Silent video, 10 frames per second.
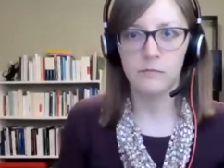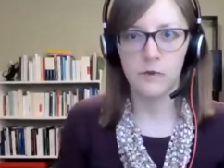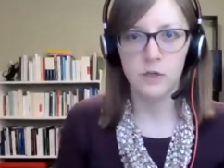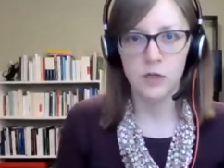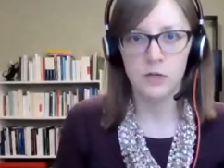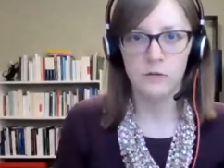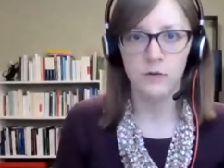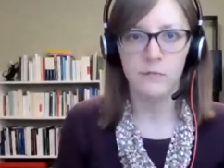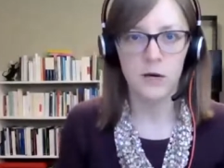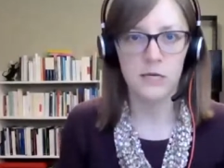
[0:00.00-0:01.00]
she's
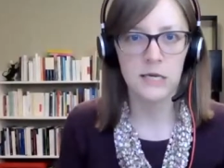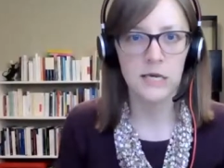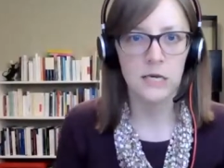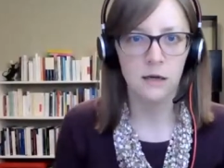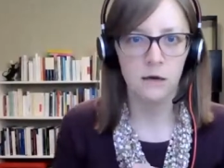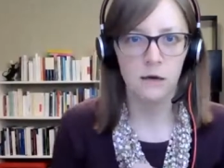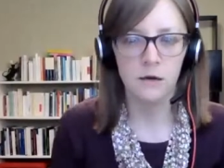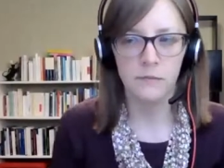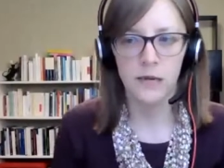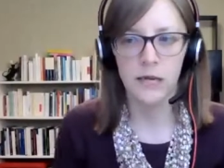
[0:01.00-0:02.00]
from Martinique,
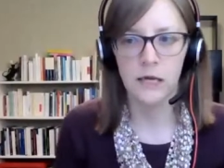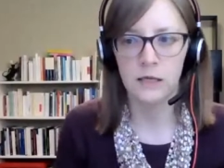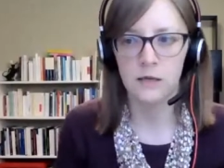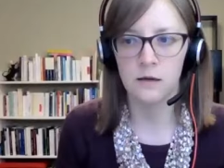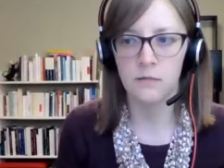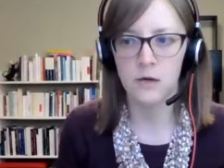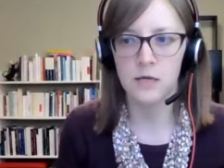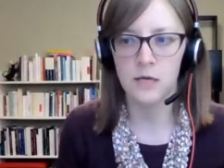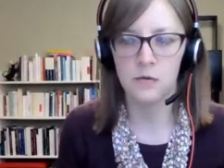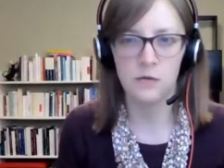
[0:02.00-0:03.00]
and
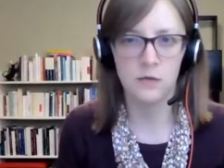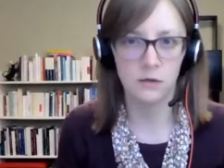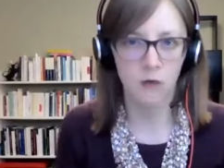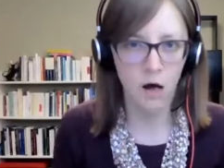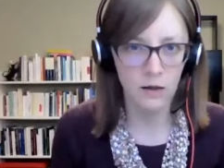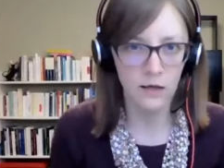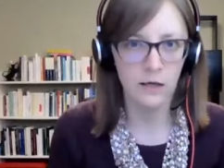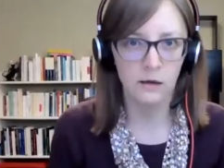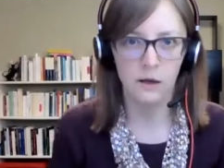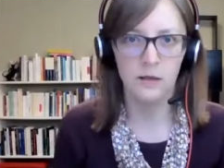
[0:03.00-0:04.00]
Martinique was still a
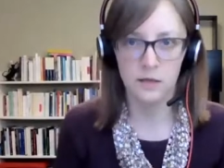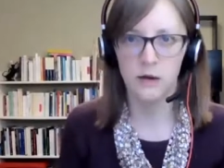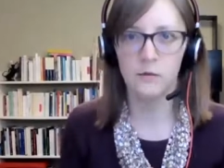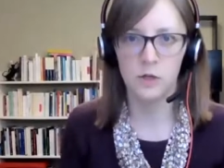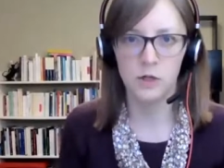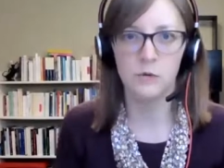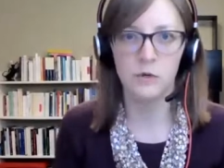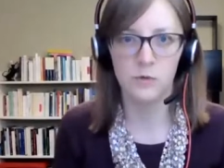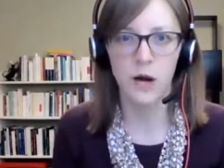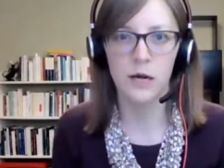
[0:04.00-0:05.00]
colony at the time that she
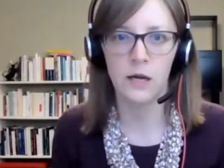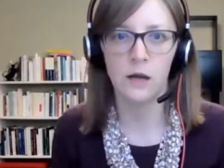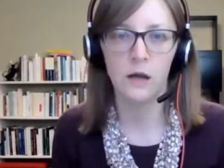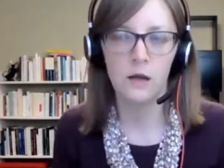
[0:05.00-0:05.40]
was writing.